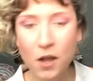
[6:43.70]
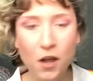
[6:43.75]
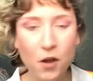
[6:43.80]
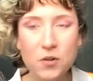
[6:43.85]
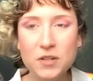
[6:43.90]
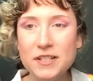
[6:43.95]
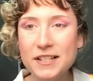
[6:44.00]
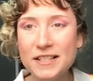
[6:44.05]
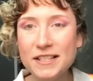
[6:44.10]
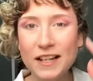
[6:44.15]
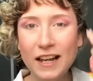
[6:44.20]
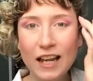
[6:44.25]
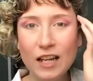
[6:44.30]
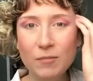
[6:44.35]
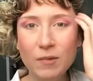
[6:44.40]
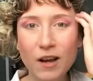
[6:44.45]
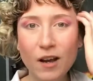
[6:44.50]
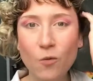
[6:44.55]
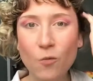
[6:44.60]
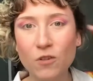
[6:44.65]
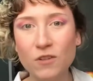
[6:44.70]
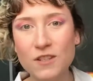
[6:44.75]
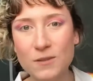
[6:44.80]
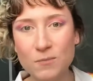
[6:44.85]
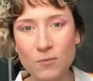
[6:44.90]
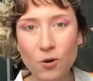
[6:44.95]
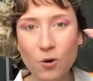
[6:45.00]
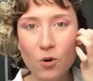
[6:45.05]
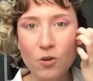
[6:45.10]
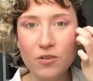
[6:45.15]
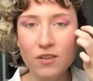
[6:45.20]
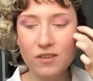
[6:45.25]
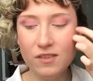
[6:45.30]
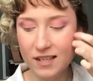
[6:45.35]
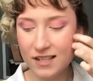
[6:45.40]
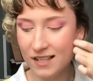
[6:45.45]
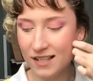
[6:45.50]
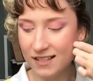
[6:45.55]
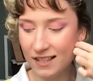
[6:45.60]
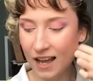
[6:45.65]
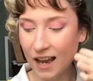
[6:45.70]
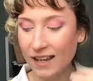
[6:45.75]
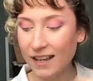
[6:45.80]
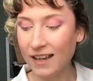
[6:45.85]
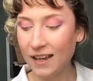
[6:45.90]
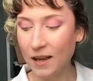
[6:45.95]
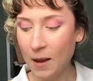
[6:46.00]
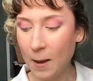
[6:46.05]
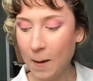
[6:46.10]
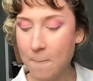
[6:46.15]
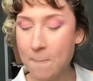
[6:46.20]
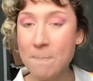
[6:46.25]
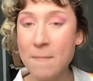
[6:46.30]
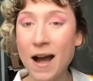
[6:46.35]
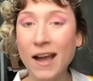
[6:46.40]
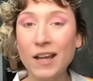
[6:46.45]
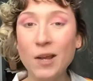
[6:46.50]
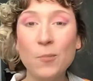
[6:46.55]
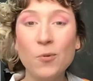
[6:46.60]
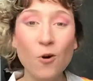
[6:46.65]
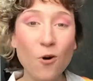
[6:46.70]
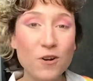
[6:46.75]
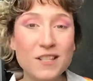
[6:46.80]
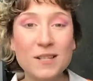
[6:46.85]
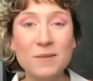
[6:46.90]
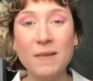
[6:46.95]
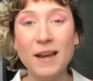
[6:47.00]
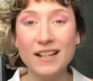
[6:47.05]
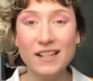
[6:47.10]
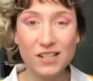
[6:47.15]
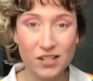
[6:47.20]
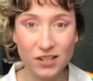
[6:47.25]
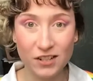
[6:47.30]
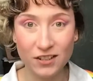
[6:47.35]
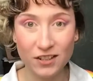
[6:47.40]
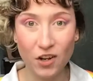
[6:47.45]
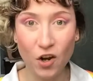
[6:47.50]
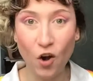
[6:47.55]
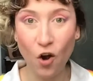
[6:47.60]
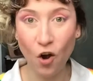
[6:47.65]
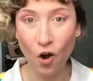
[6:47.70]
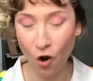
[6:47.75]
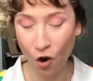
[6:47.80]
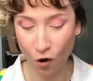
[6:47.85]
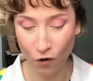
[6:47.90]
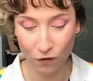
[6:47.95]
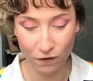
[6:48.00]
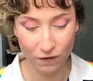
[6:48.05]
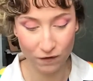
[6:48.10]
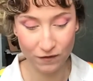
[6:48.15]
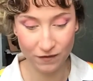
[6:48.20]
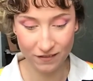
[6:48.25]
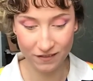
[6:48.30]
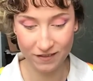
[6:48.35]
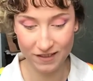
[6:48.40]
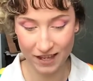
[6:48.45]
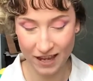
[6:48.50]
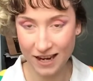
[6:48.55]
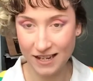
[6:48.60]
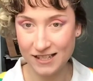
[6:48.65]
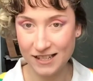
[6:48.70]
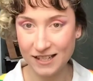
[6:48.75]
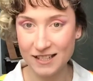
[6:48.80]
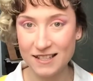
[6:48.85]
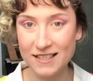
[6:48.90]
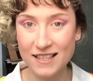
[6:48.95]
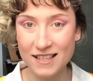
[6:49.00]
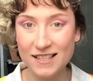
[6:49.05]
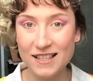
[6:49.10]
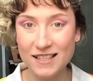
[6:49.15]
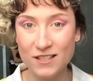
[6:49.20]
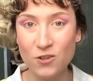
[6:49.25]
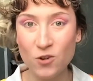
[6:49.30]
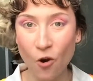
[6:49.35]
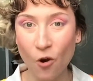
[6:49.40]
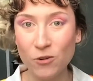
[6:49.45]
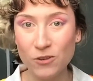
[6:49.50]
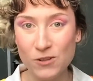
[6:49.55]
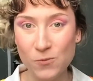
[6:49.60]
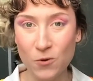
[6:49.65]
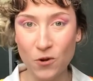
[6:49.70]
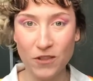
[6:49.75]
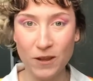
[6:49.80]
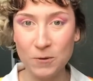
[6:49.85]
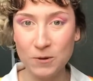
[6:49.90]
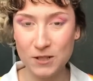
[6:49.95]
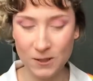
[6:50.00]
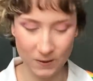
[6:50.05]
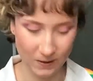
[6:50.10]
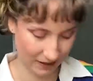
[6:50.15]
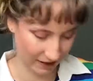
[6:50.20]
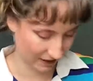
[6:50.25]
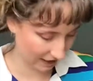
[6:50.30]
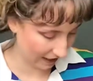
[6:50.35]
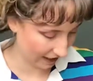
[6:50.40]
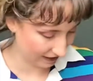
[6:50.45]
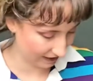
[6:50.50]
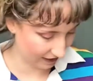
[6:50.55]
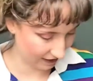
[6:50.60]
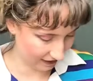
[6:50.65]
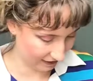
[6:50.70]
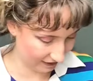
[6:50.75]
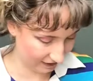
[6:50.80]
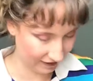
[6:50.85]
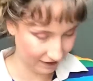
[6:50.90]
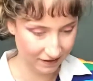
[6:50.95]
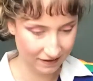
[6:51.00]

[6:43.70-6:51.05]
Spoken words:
Disclaimer once more that this is like my approximation of the 80s. This is not what they were doing in the 80s.